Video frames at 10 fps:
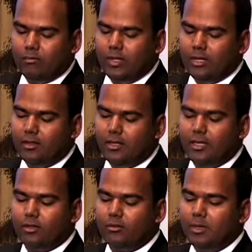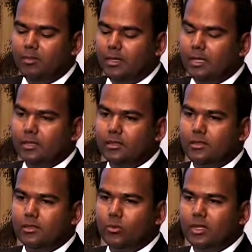The other thing to remember
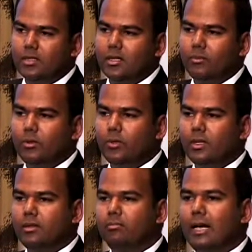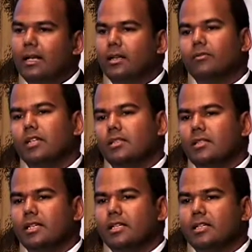is when someone with bad liver
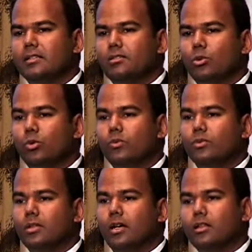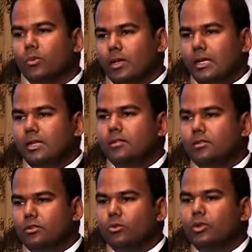disease who was otherwise
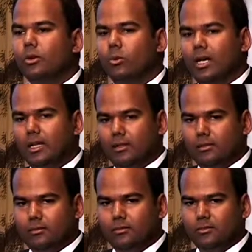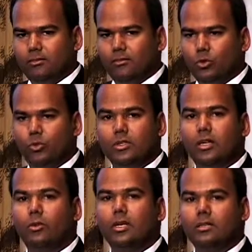doing well, who was
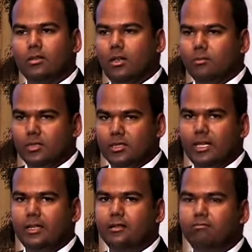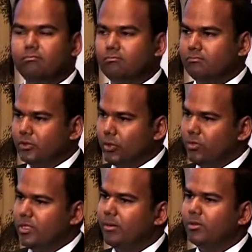otherwise compensated, who
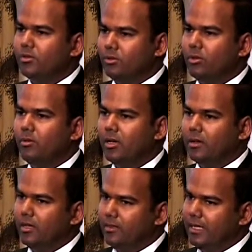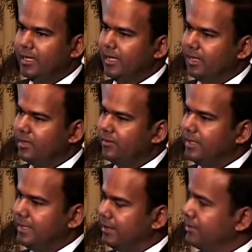was able to go about their daily
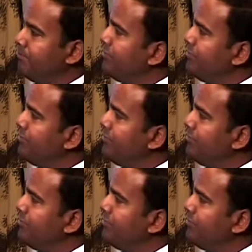activities,